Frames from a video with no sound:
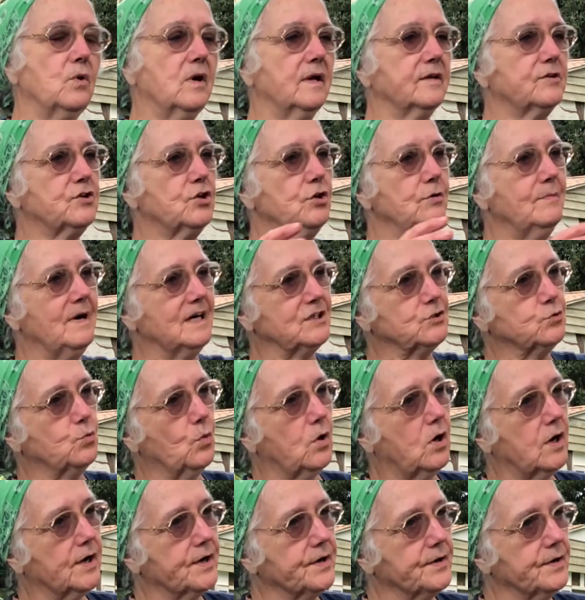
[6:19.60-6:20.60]
too much
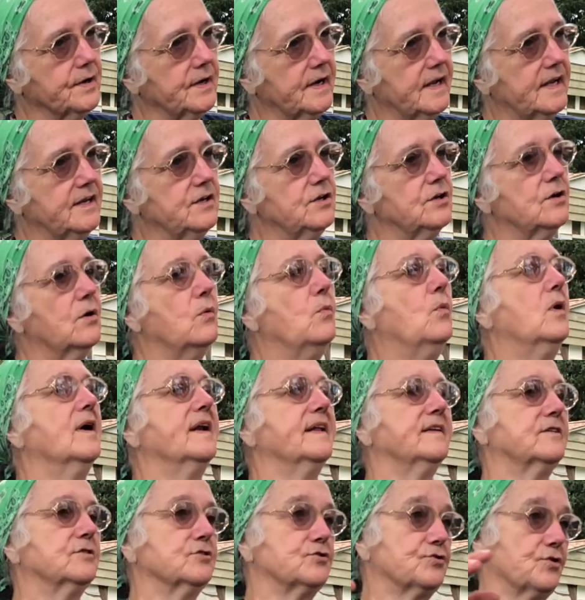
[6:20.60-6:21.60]
water, and you don't want
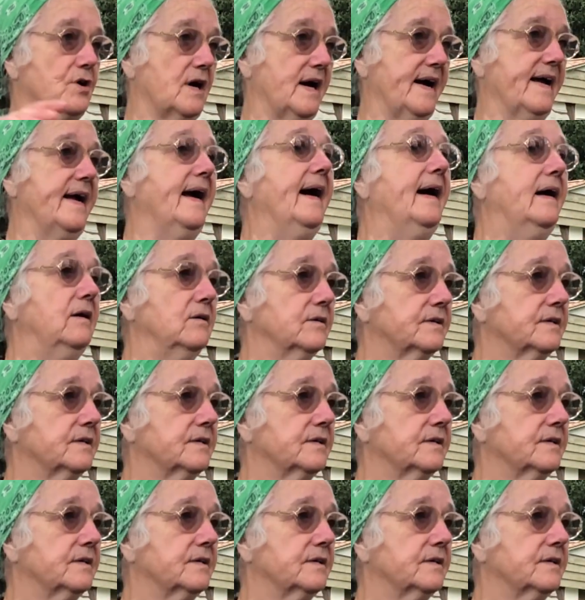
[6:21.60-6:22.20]
it to dry out.